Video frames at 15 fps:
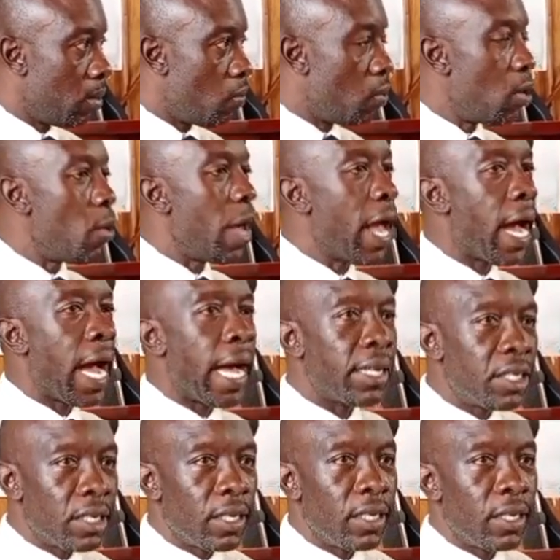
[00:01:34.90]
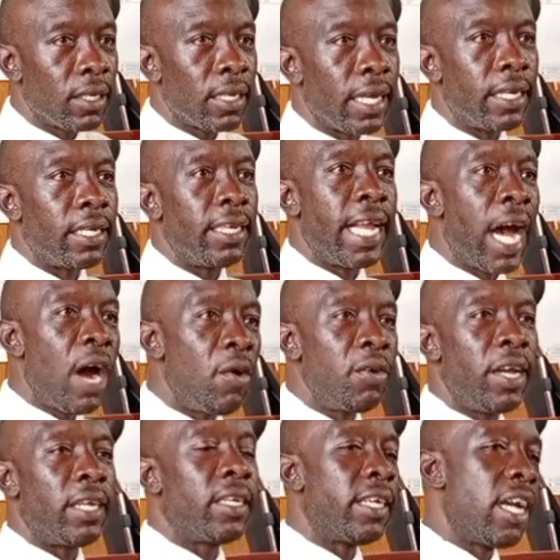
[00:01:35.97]
We were asked that now
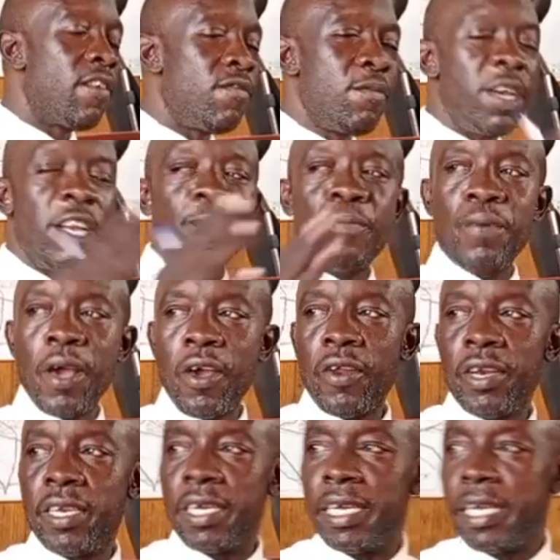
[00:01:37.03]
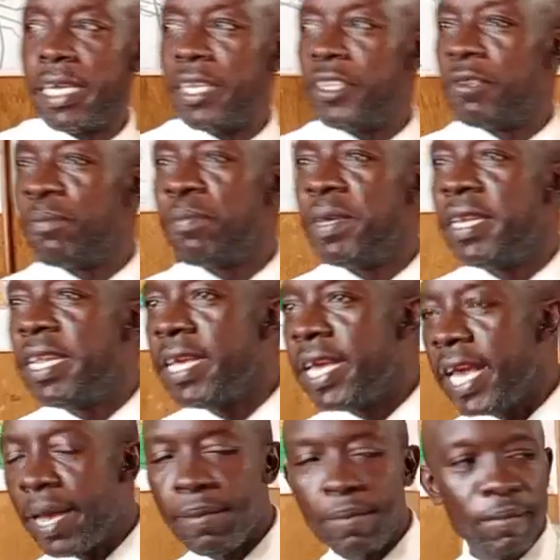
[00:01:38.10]
that government priority is
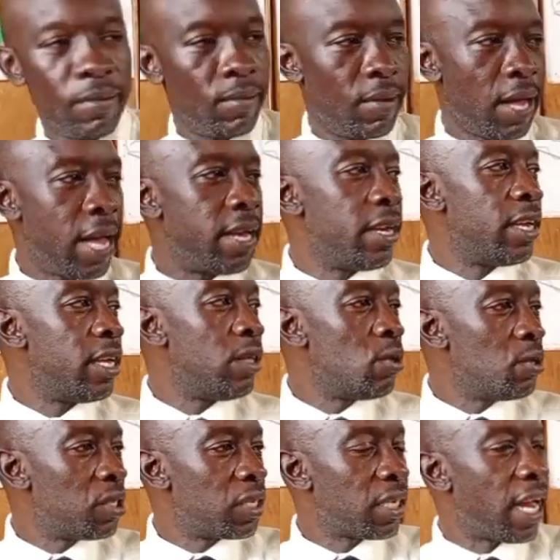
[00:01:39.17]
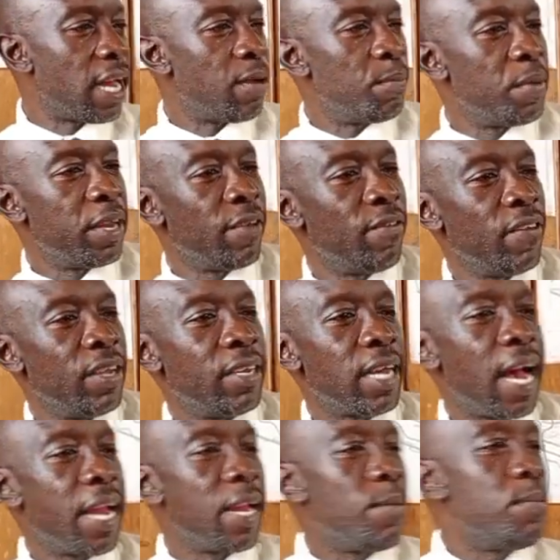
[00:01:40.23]
PDM and the youths can benefit
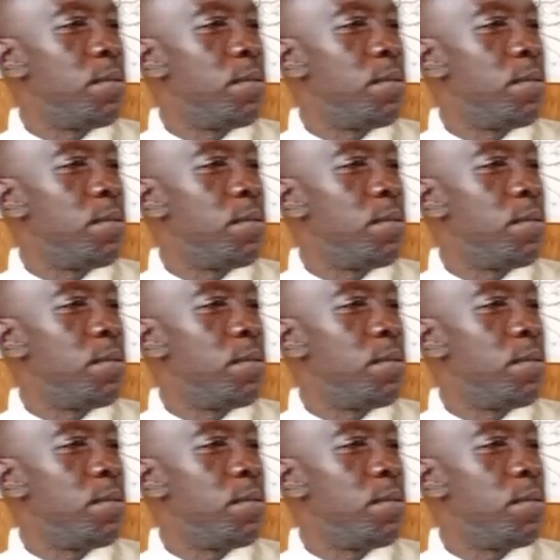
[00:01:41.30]
under